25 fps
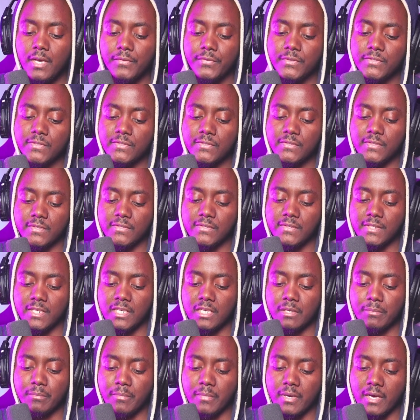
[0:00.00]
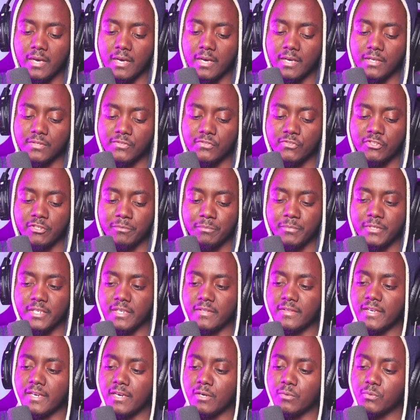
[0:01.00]
This is the same Stream
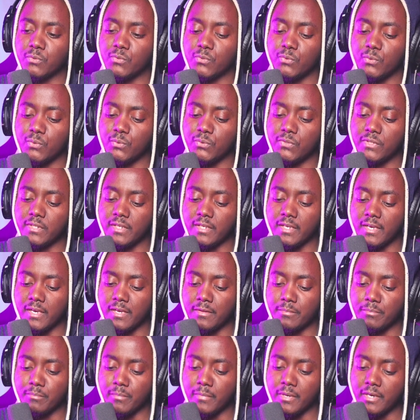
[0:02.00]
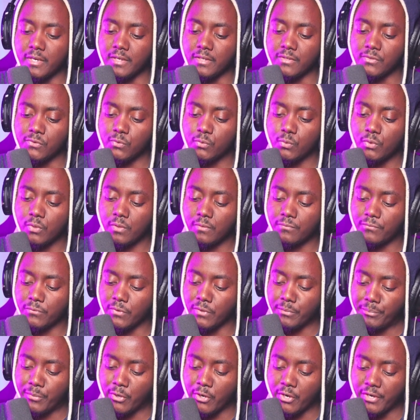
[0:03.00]
Deck that I was using at my studio for
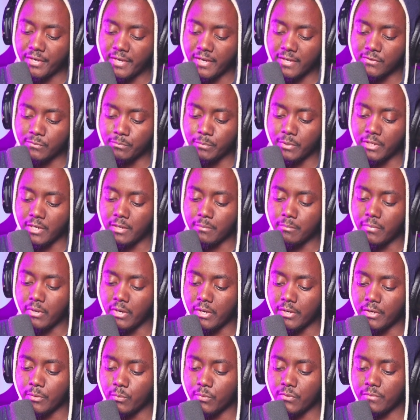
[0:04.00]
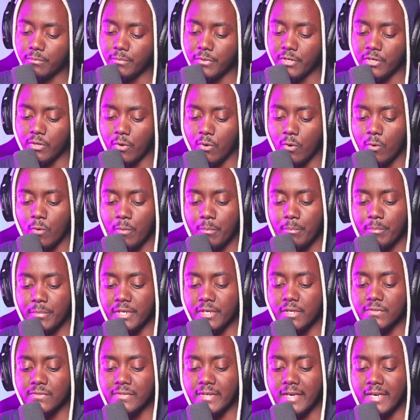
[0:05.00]
the podcast, but I brought it with me home
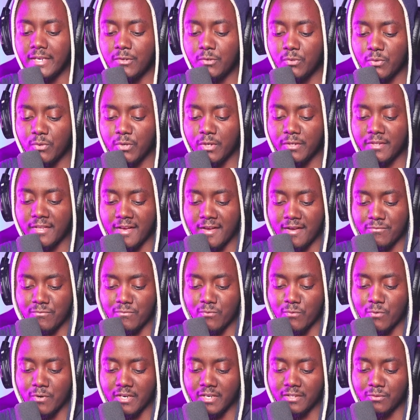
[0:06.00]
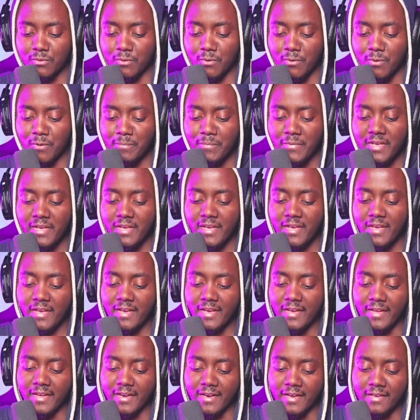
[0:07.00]
because I do not have one at home,
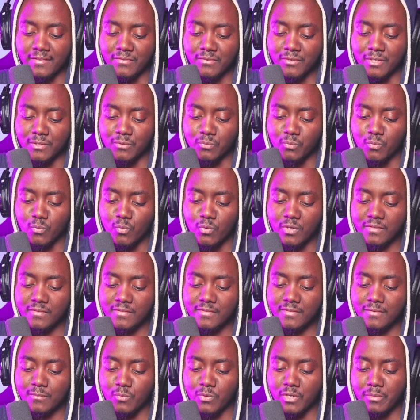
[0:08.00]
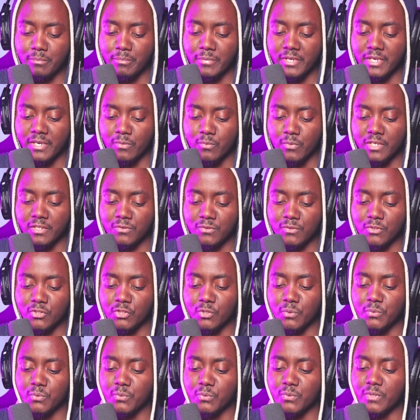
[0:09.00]
and I thought what a better way to
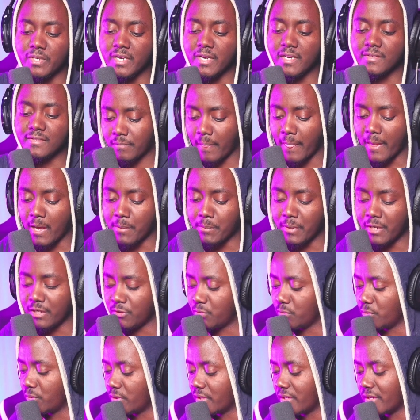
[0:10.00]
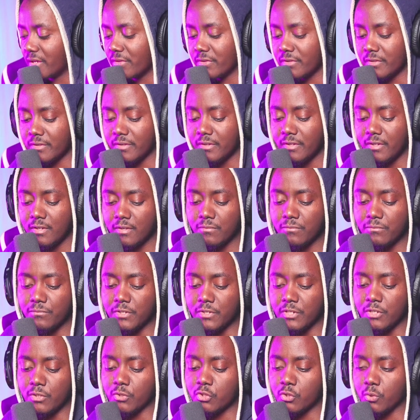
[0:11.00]
show you guys. I might do another
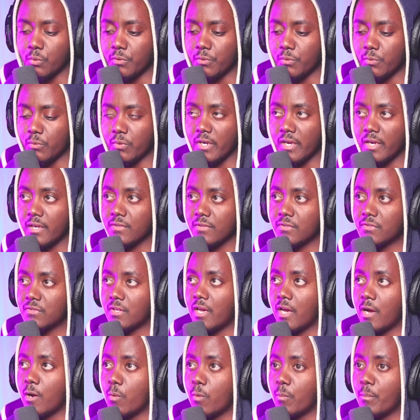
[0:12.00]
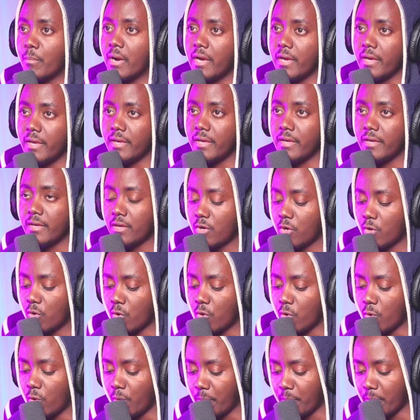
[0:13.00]
video showing you guys how my
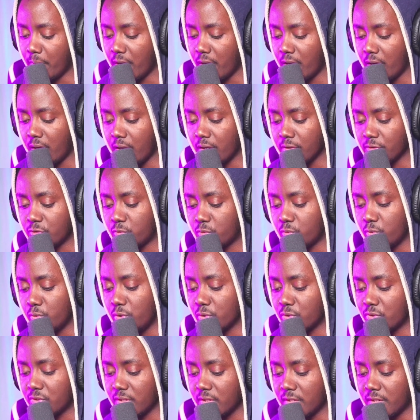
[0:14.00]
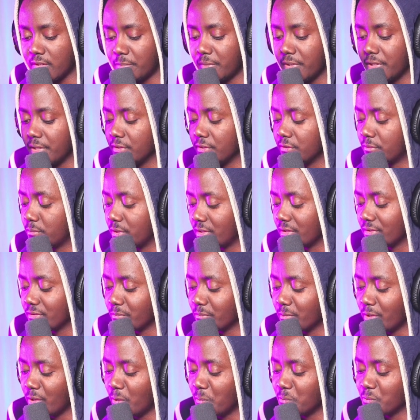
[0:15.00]
home studio setup is, because
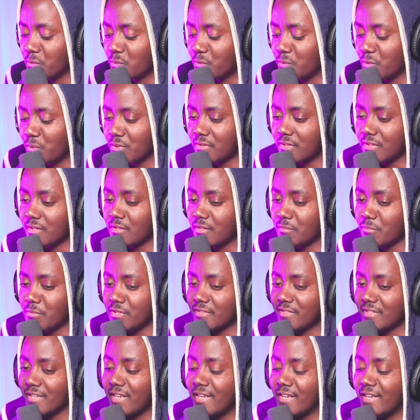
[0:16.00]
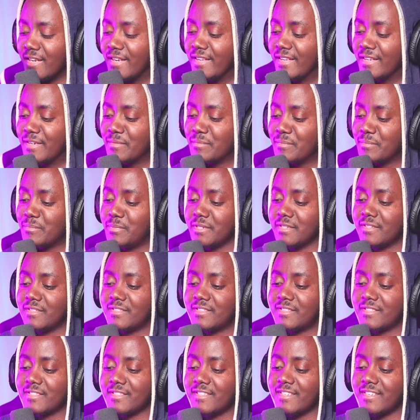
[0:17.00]
my home studio setup is a little
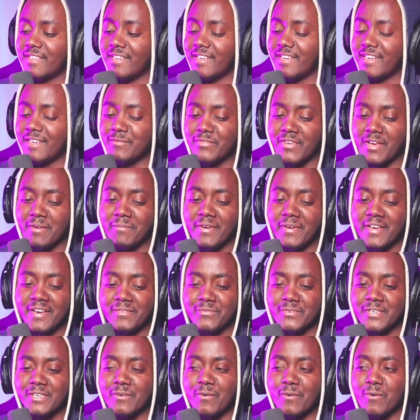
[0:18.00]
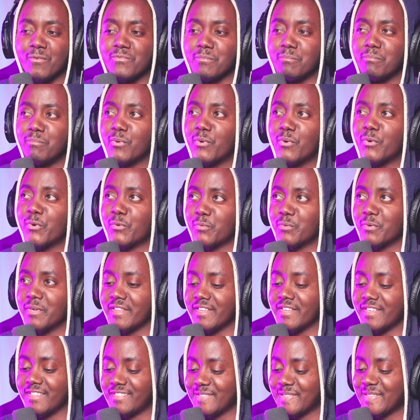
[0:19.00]
bit I might have went overboard
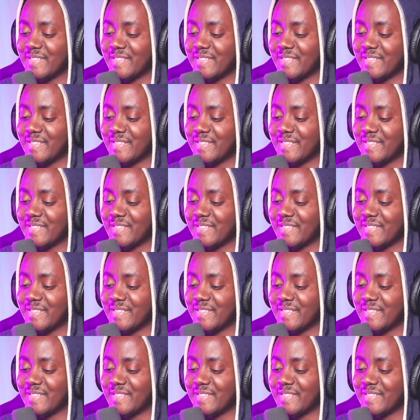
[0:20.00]
with it.